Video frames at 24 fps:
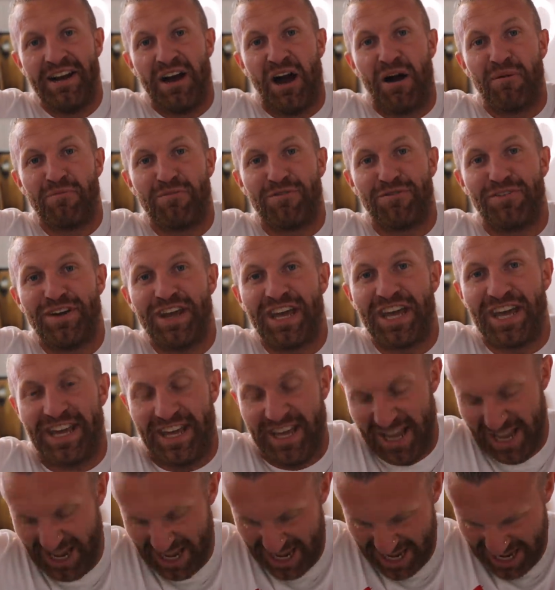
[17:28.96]
I'm fit.
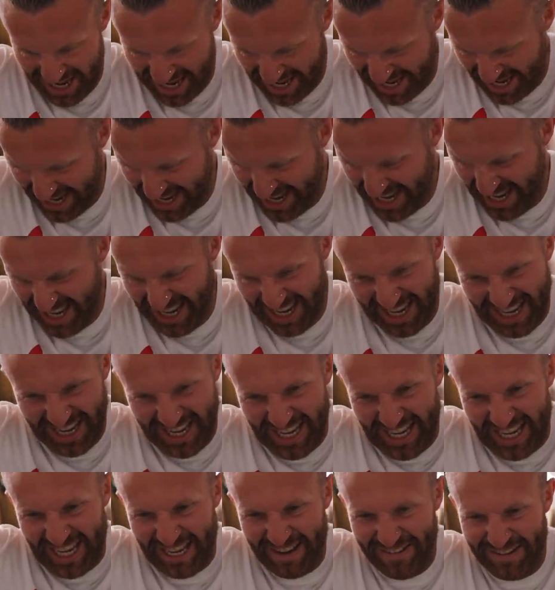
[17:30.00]

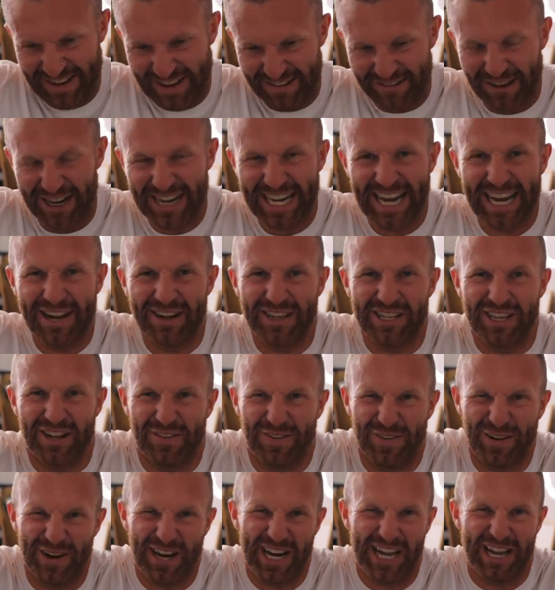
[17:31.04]
Even though right now I
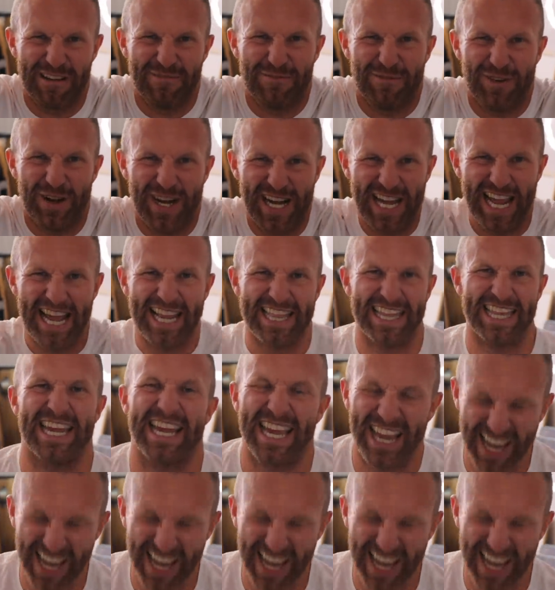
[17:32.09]
just feel like I'm galactic.